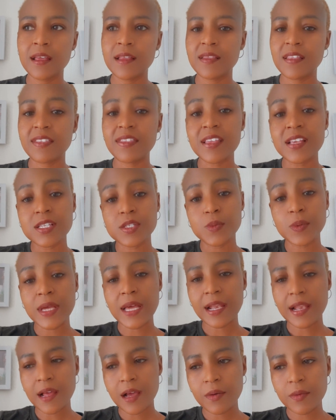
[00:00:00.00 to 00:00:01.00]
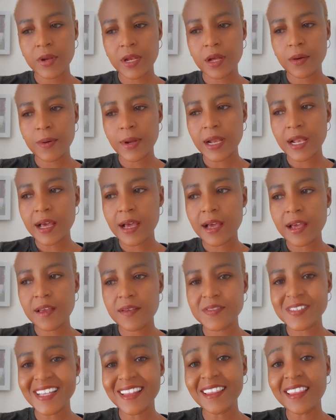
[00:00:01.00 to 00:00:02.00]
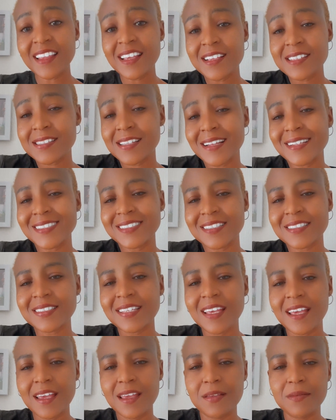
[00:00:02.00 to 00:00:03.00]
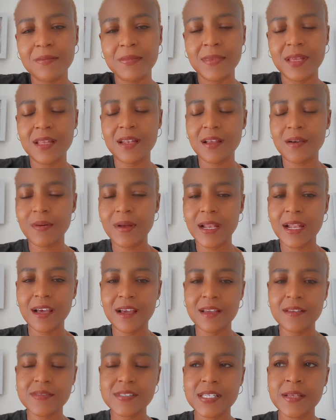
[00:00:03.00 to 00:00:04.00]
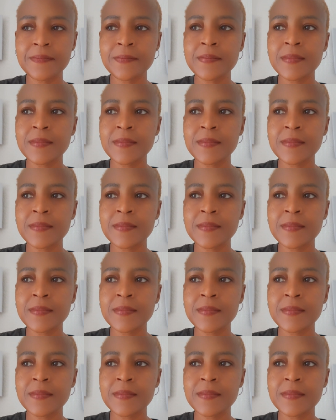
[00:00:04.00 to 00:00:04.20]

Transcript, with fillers: the things we allow in our lives and things that just came in our lives.